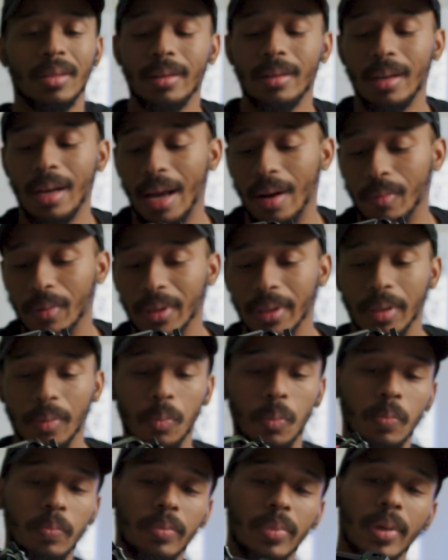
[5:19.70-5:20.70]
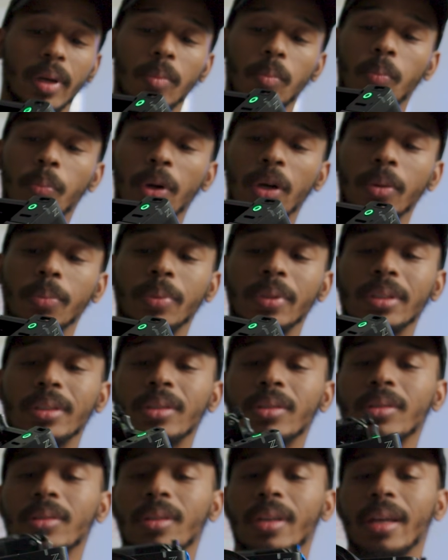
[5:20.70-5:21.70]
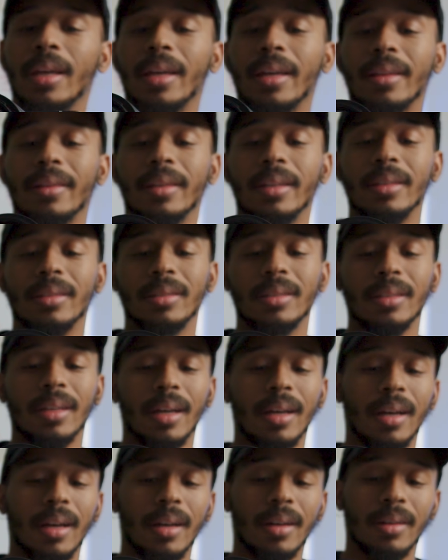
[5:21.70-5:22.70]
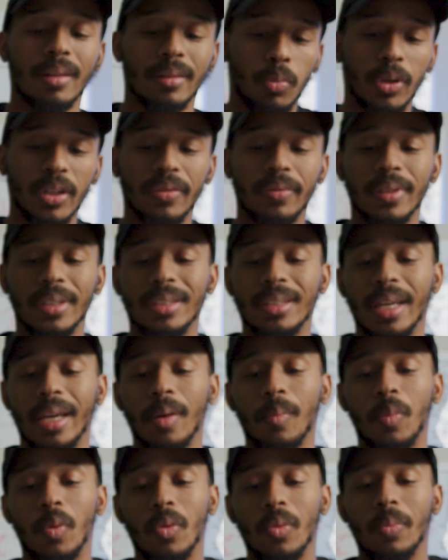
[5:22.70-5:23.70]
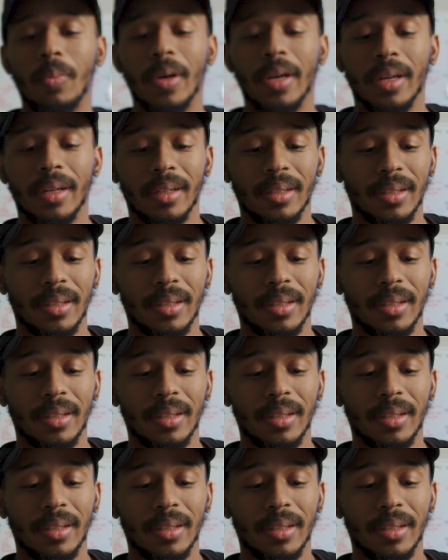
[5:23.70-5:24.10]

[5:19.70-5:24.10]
not really a purpose in this brief example, but